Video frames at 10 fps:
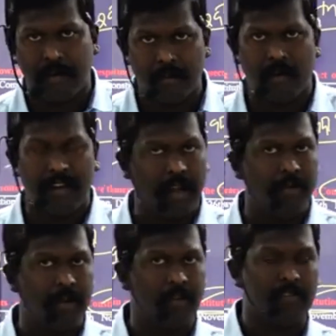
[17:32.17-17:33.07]
at
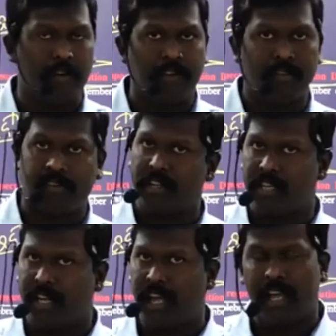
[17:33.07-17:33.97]
Amigos 21st
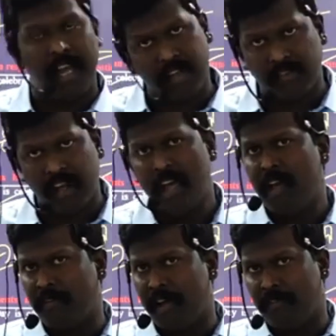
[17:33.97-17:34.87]
Century IAS,
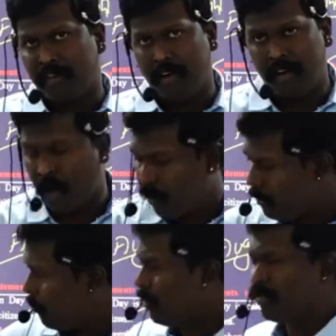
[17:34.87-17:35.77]
we have seen
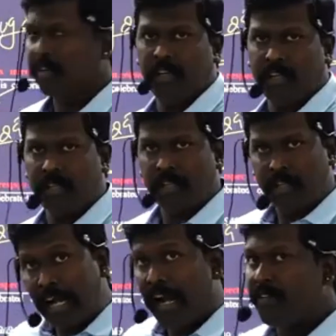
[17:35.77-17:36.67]
almost
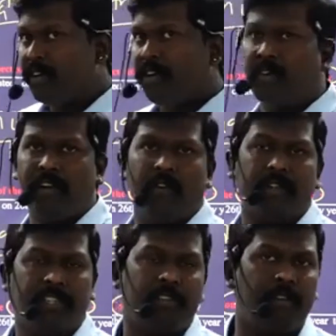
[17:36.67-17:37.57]
11 to 12
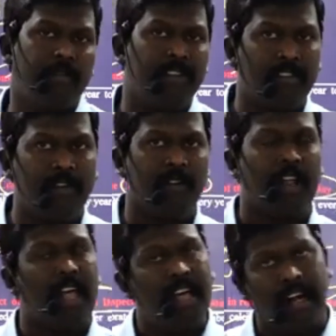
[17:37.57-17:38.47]
questions from this in our
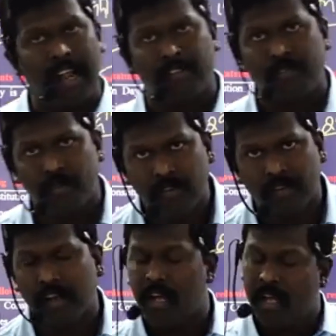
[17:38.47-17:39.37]
class
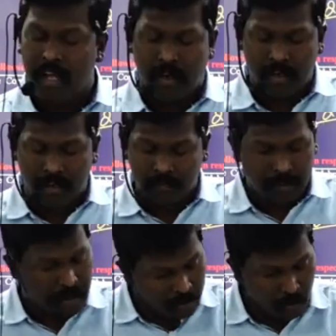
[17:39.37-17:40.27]
notes.
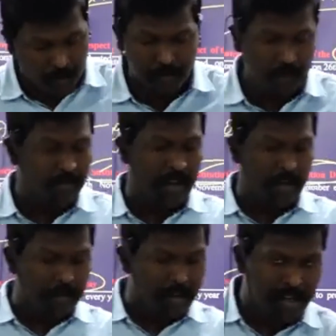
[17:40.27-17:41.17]
I hope
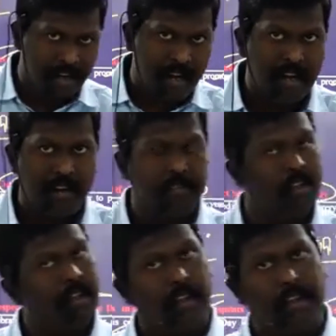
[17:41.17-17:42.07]
we'll meet again
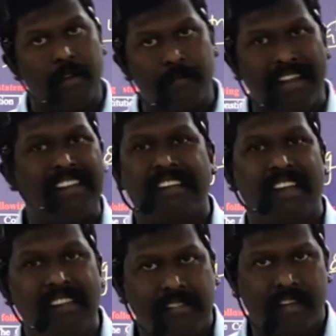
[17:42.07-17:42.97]
in the main
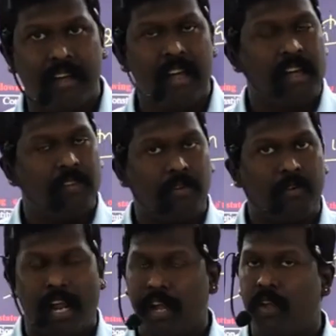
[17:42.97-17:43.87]
series.
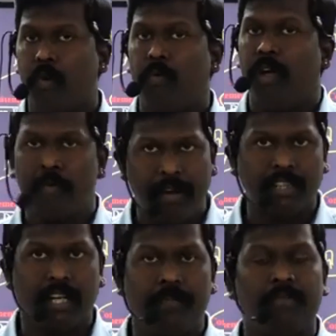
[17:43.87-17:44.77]
So thank you very
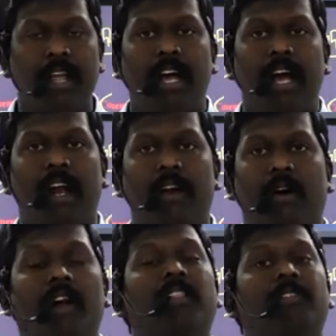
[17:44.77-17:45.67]
much and
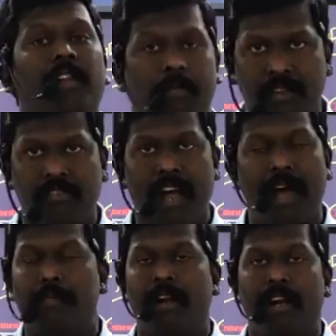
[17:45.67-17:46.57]
all the very best.
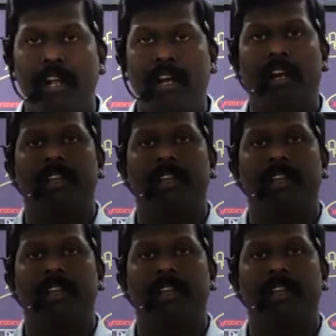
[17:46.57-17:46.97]
Happy learning.